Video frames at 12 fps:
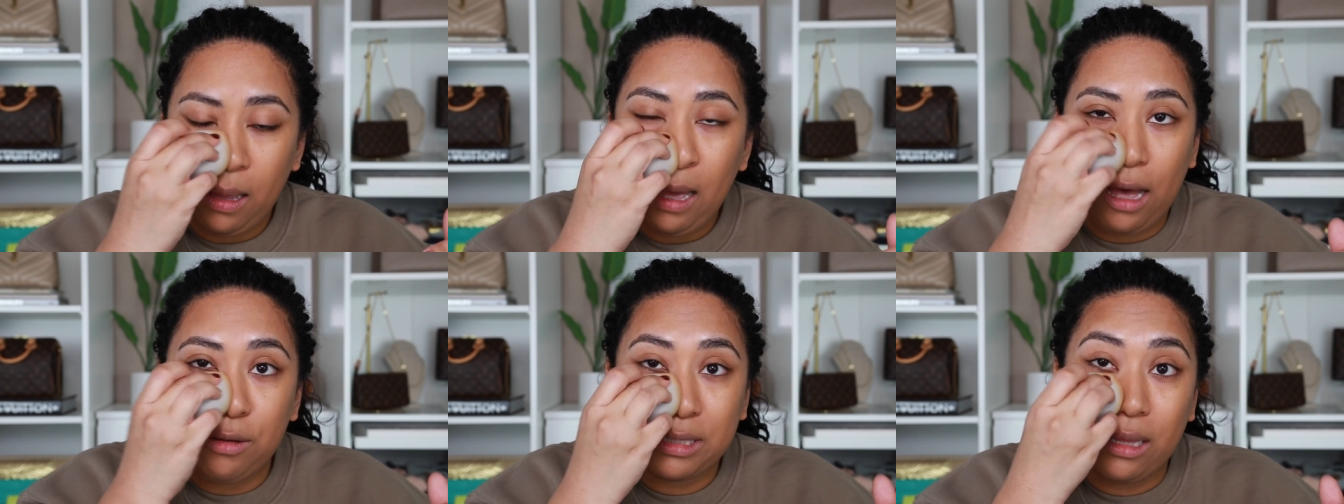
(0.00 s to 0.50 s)

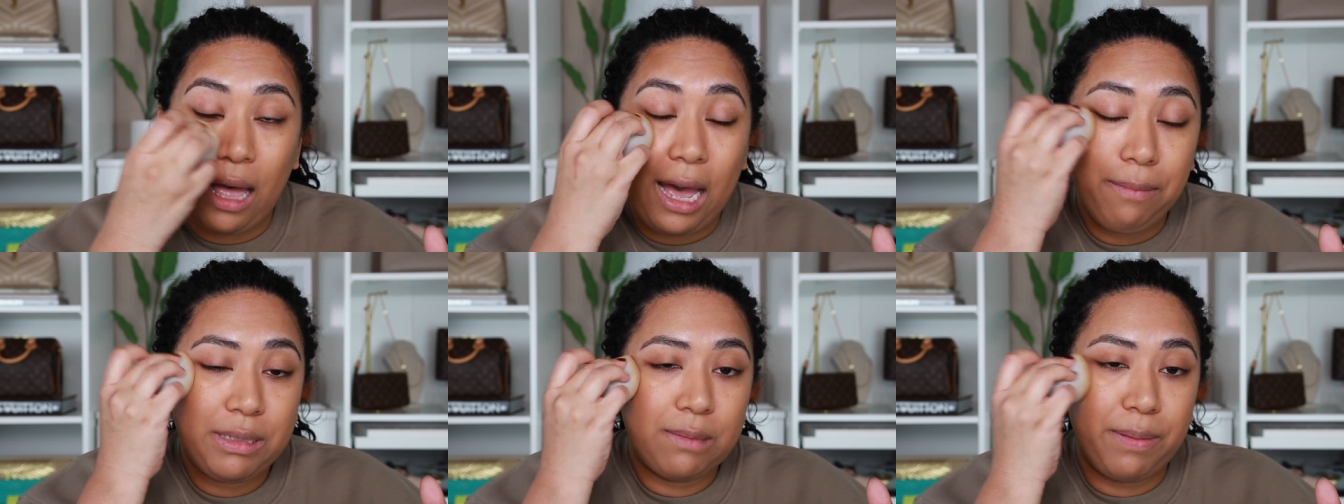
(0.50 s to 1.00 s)
House
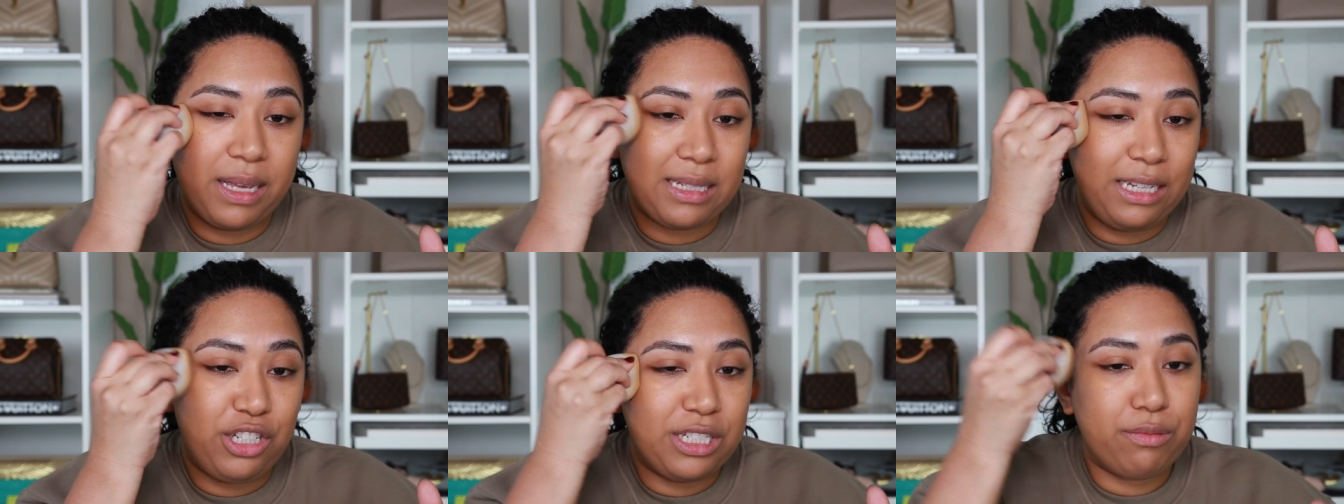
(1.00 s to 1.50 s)
Labs because
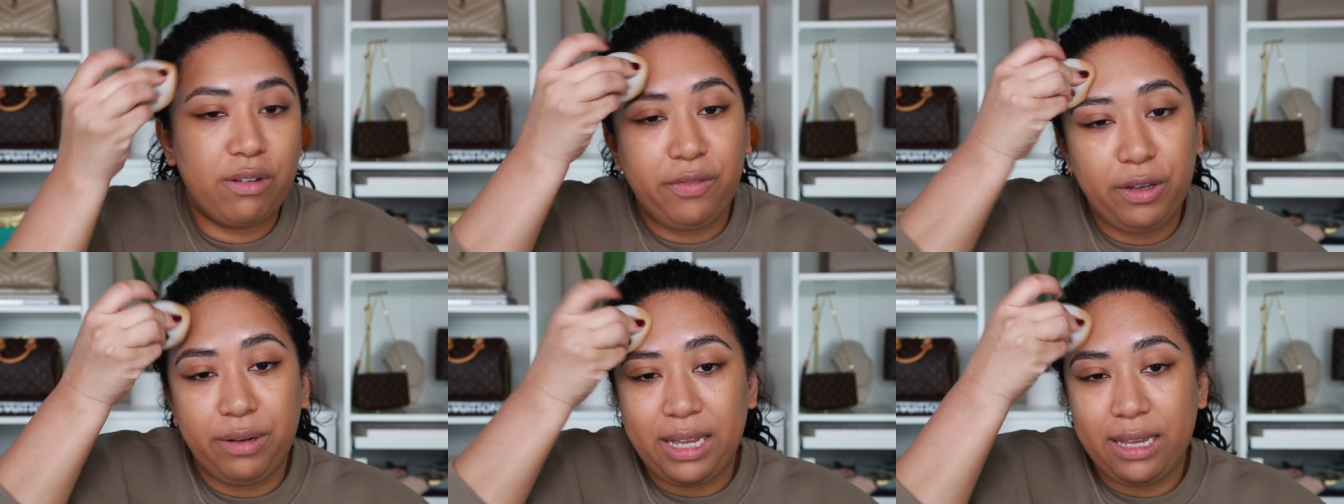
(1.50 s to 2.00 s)
I just
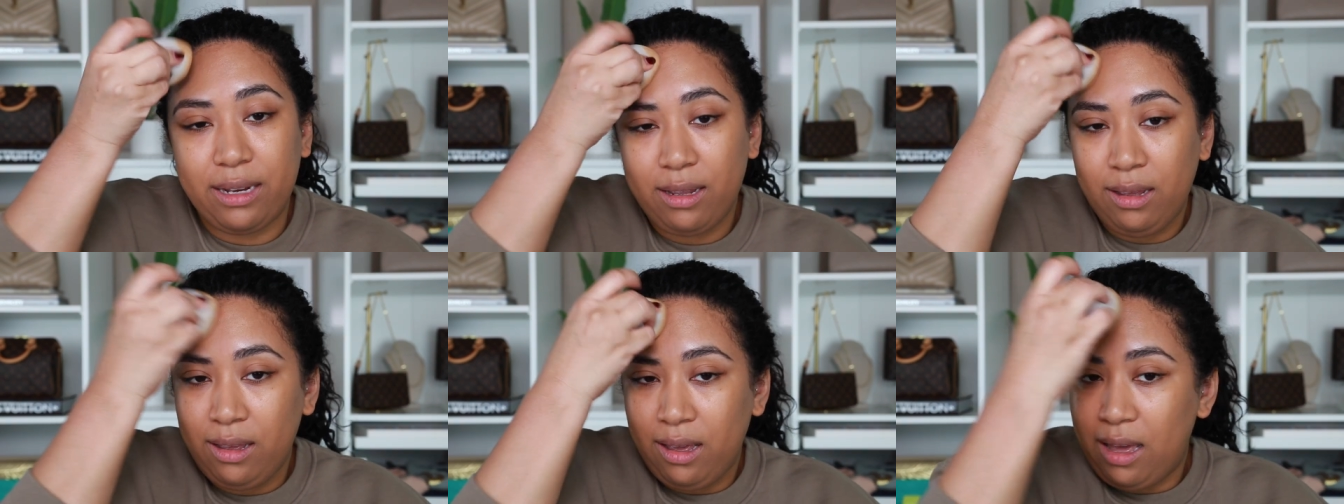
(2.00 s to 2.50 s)
reviewed it
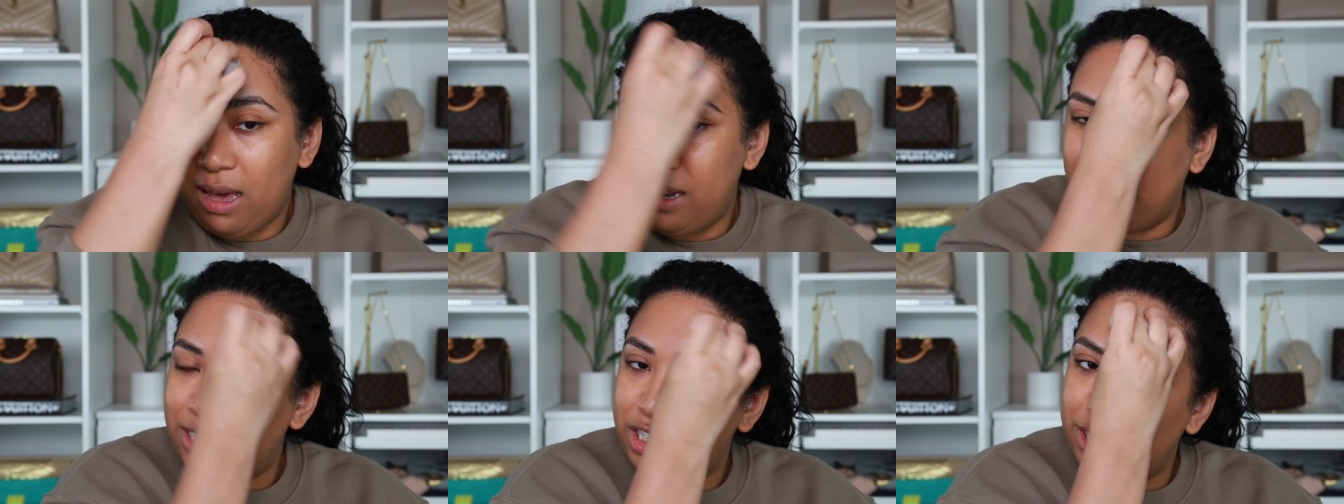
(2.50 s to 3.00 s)
and
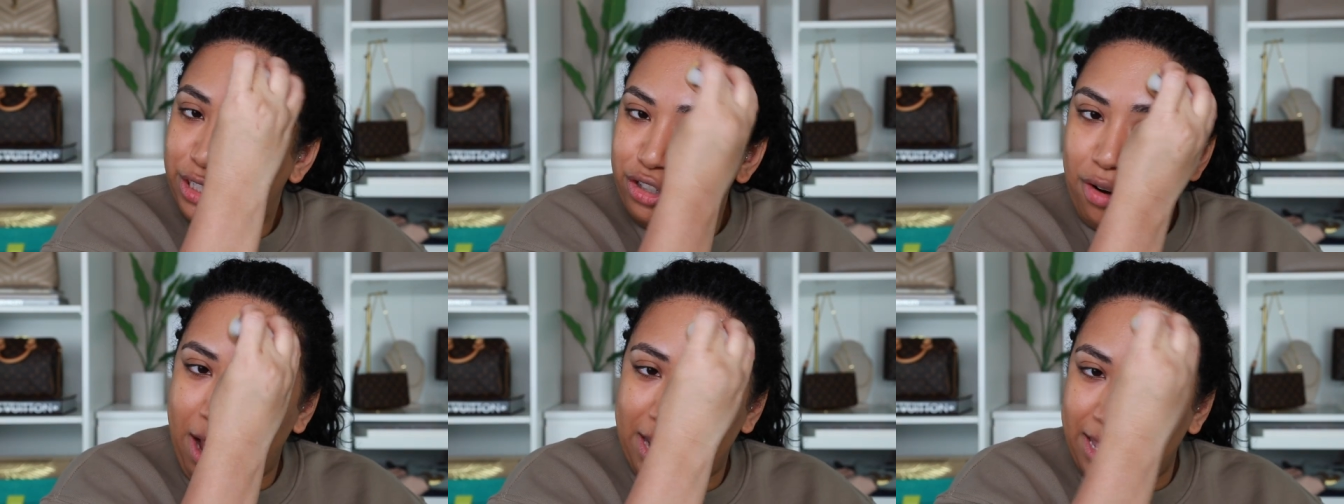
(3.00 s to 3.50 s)
I just
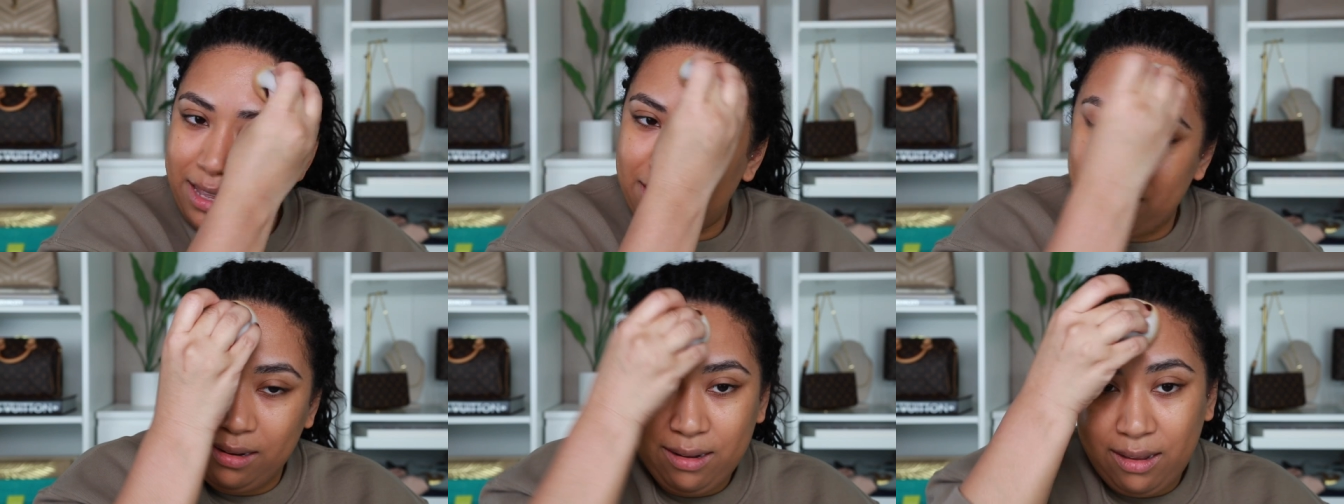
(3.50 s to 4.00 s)
tried it,